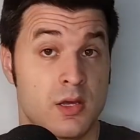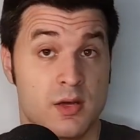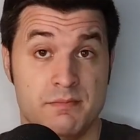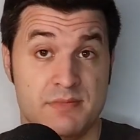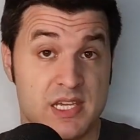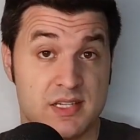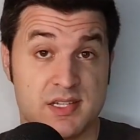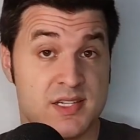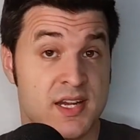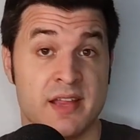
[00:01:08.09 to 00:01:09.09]
This
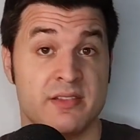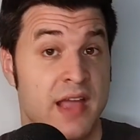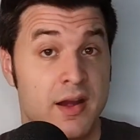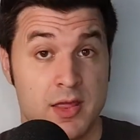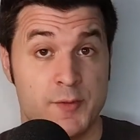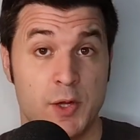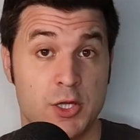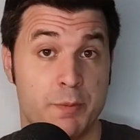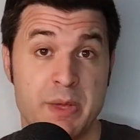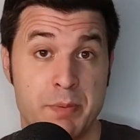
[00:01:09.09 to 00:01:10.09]
isn't entirely the fault of
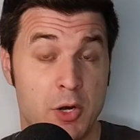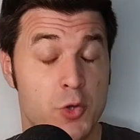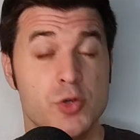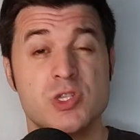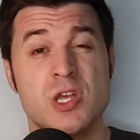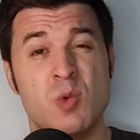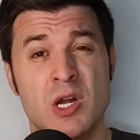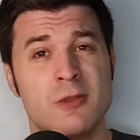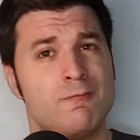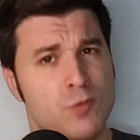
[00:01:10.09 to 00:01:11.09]
people who use the word
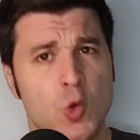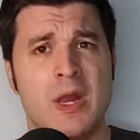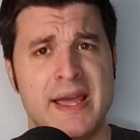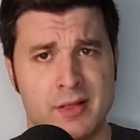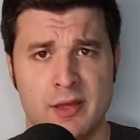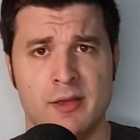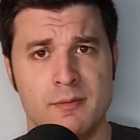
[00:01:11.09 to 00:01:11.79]
too lightly.